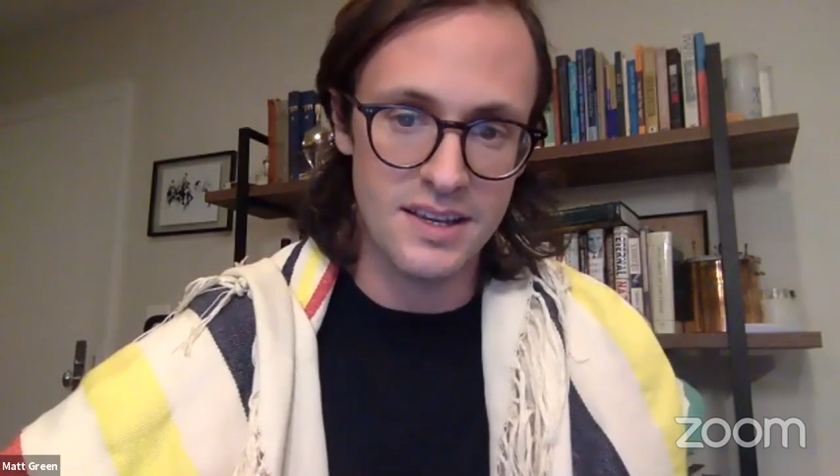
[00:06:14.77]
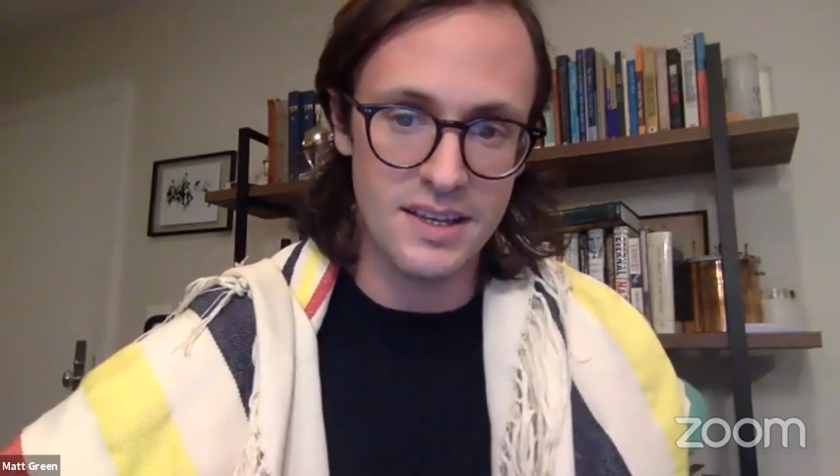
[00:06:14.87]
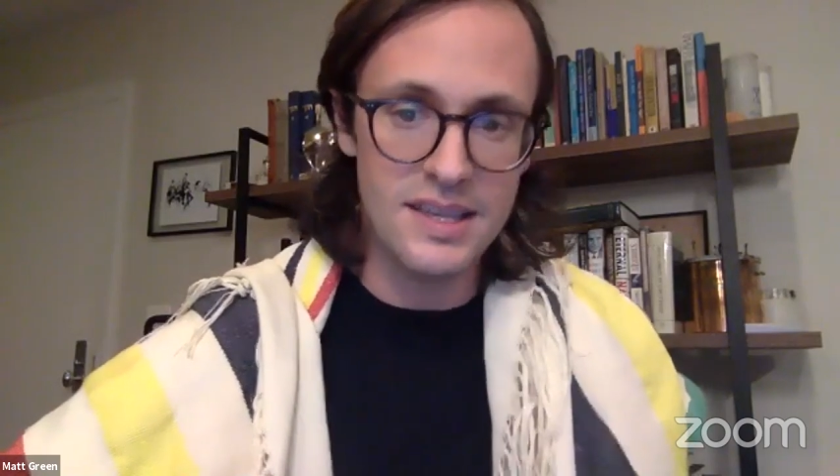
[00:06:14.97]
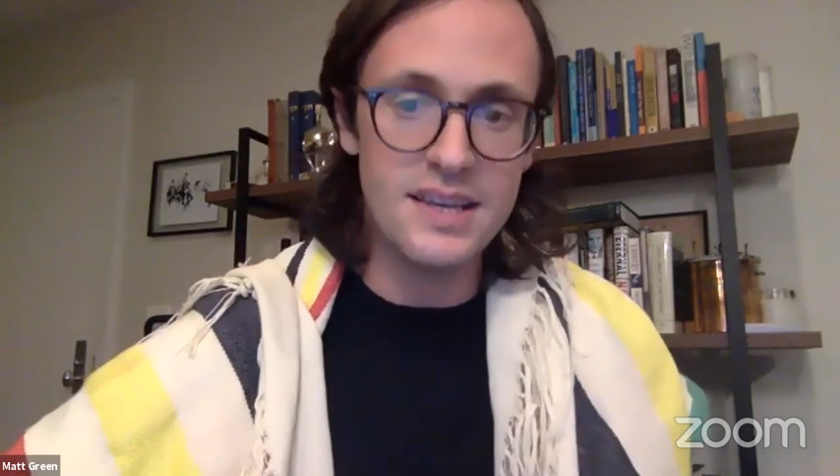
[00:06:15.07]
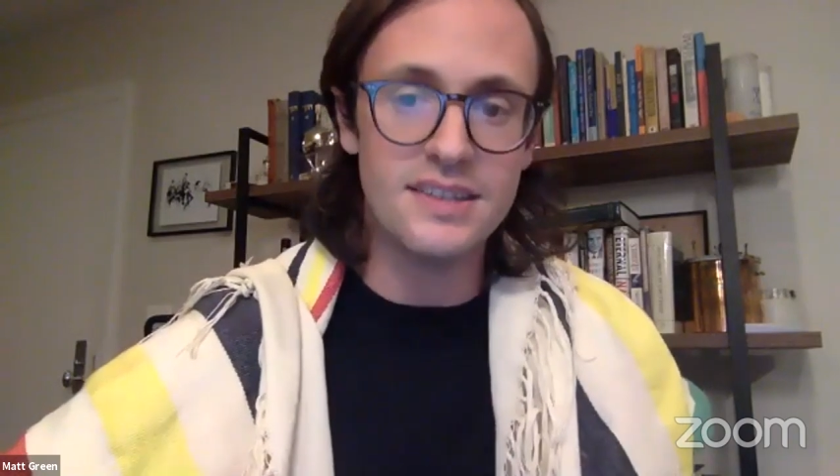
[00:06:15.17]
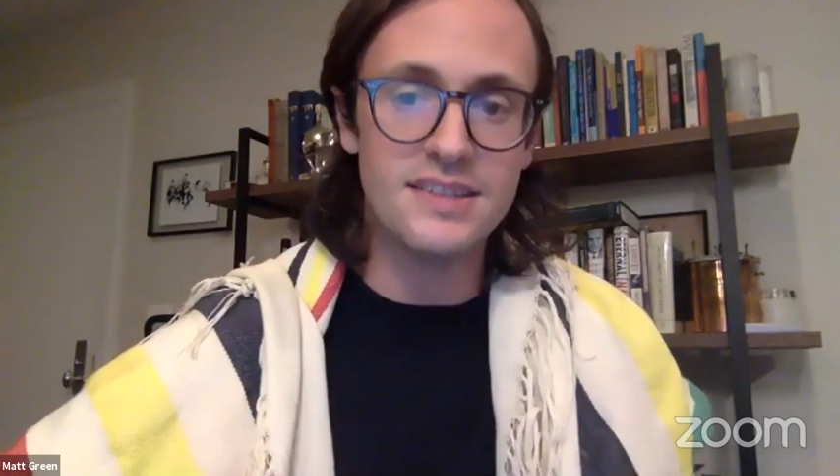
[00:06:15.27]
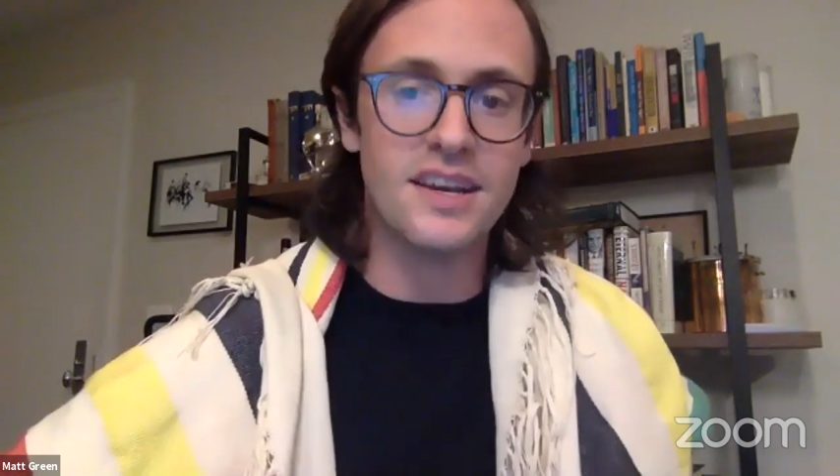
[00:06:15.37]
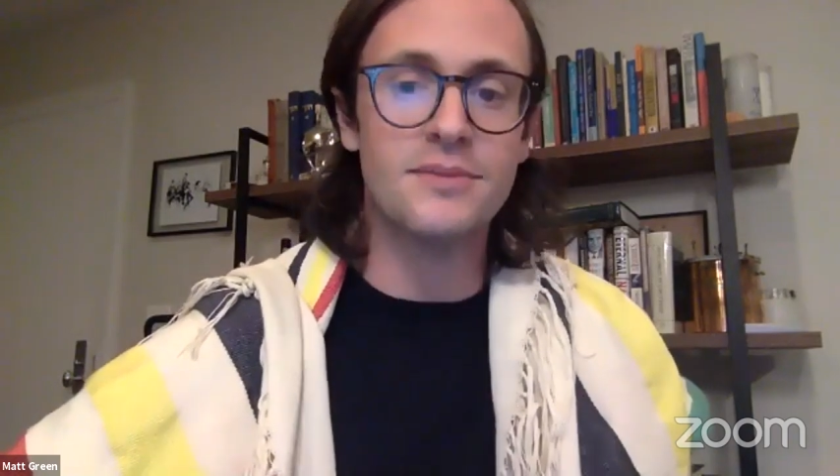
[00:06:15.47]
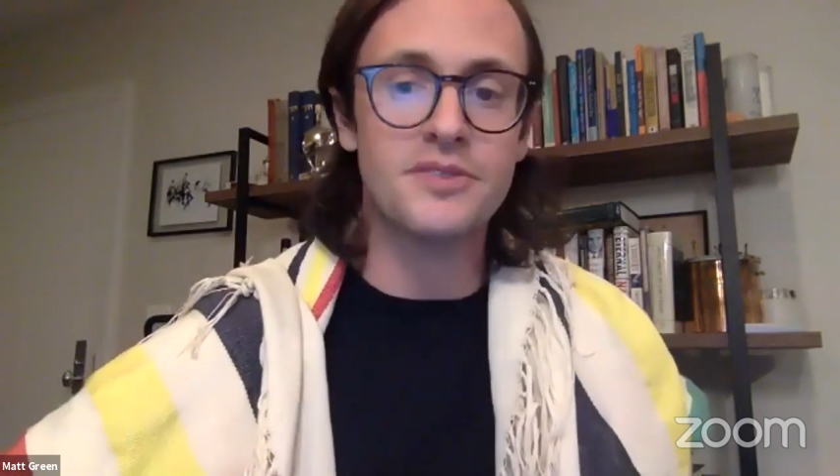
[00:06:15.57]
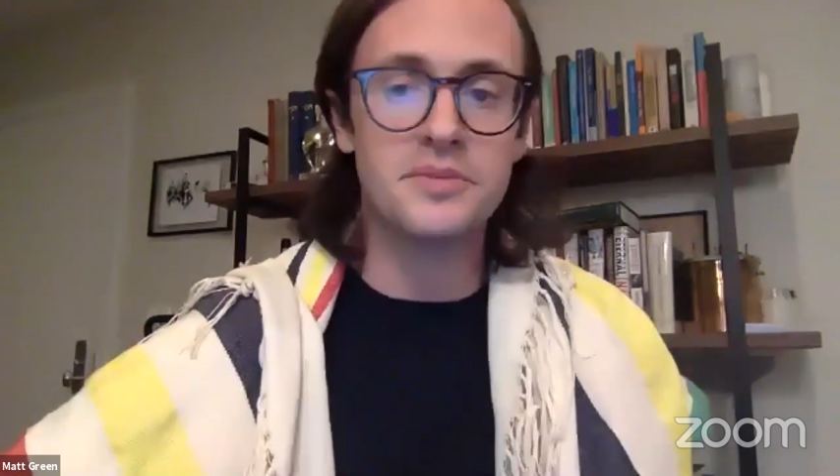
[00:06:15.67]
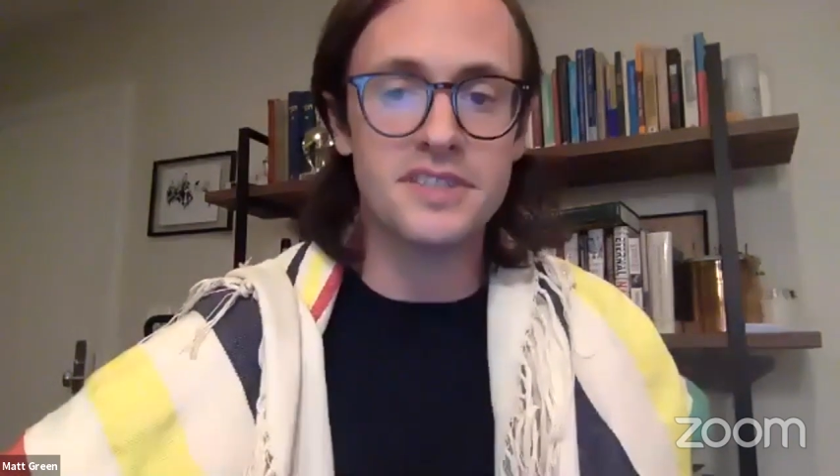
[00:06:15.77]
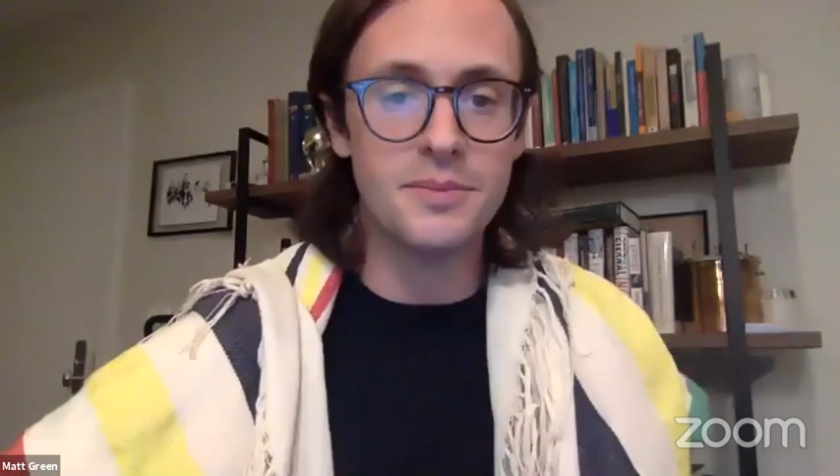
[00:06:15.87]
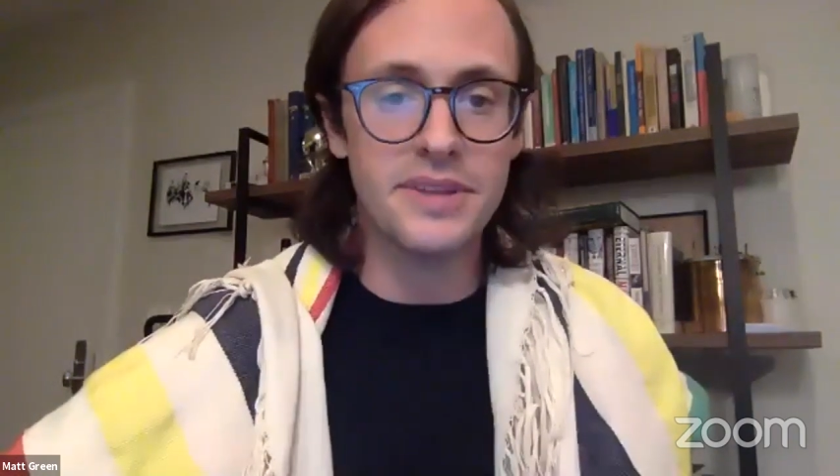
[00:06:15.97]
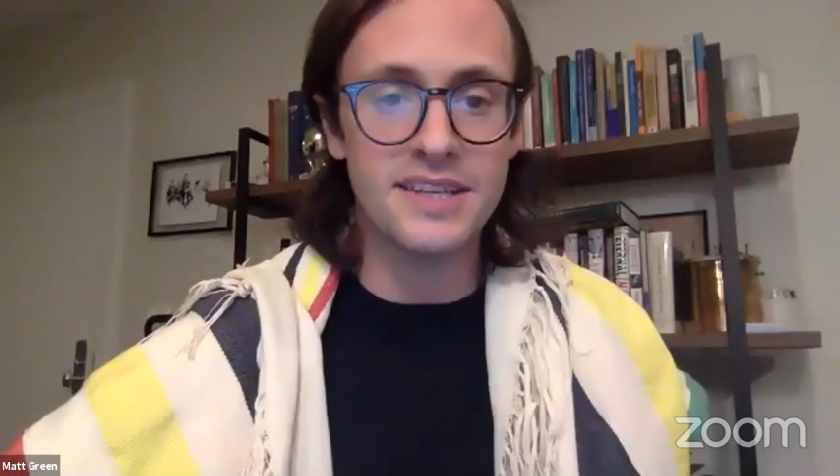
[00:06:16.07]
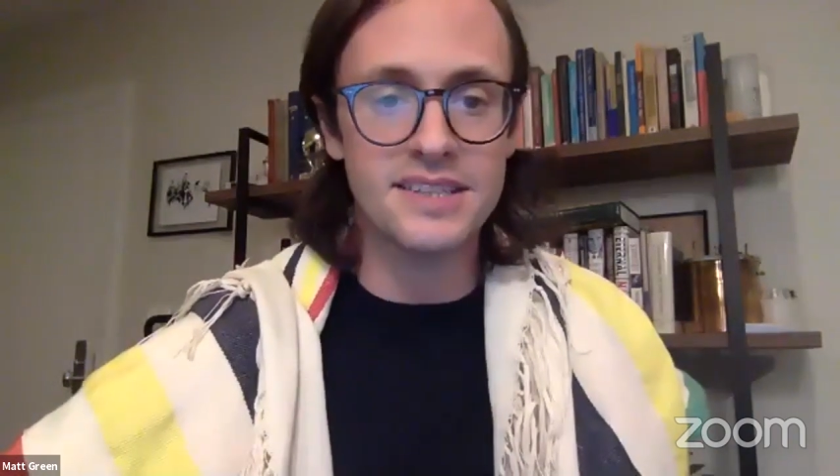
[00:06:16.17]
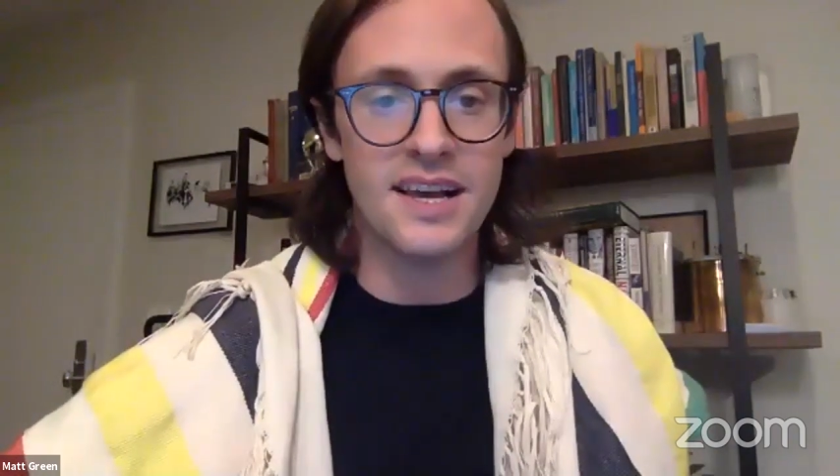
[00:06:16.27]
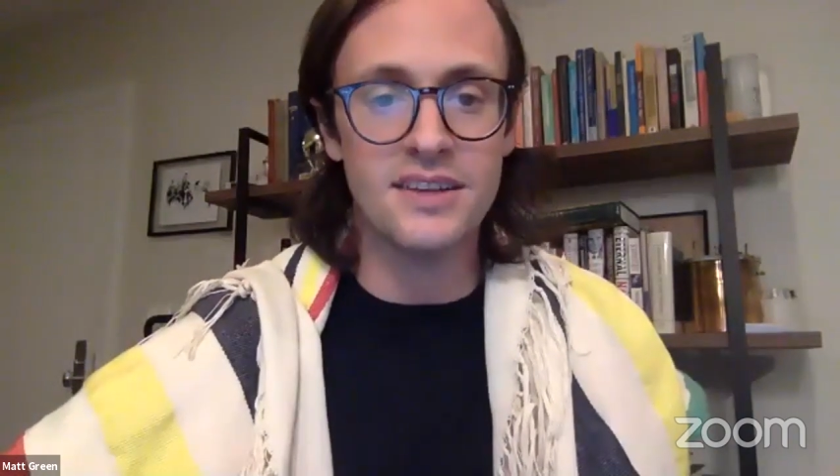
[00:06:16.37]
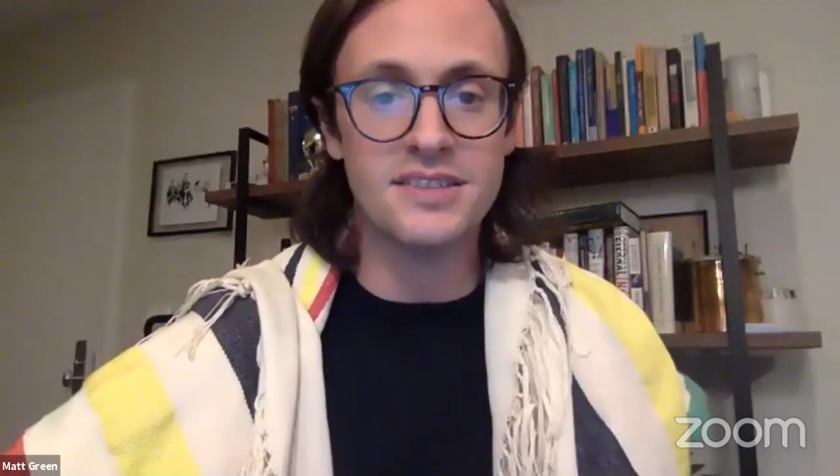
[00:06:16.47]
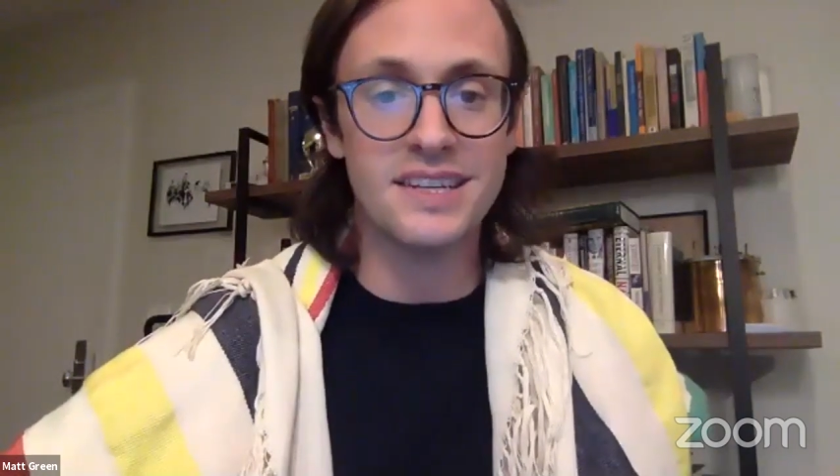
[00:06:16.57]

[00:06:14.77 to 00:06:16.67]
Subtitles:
He has come from someplace else,